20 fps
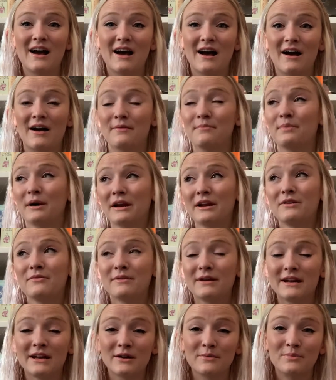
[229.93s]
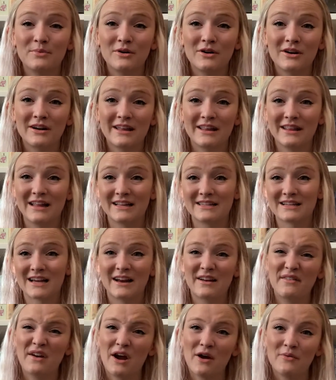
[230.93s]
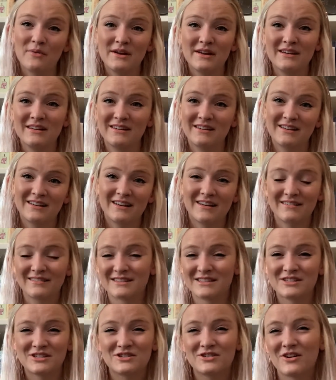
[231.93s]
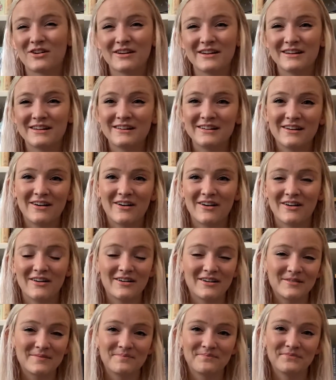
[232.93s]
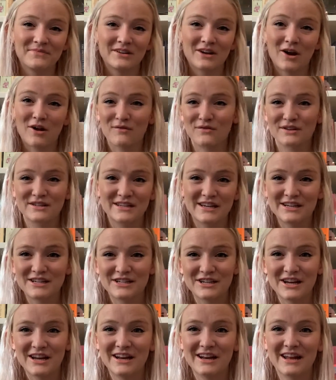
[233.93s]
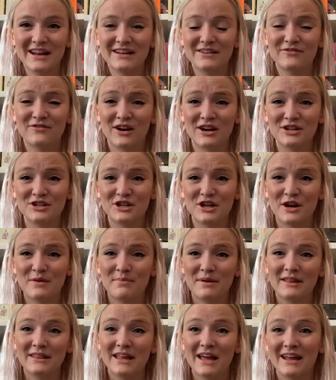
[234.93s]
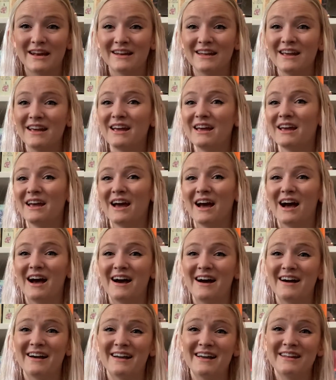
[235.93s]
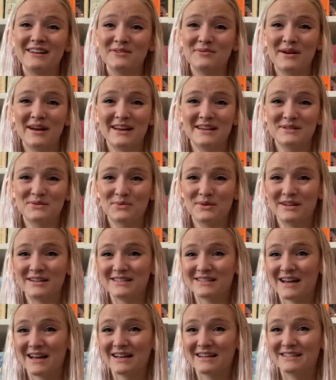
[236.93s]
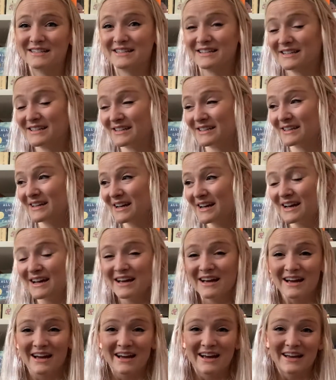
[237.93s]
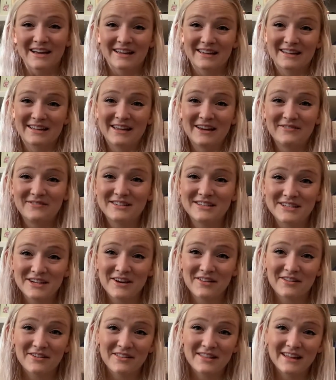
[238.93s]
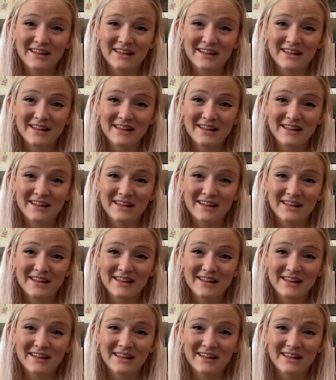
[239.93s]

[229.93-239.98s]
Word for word: buddy reading a book, and that's kind of how we started our conversation and friendship. And then anyways, we decided to gift each other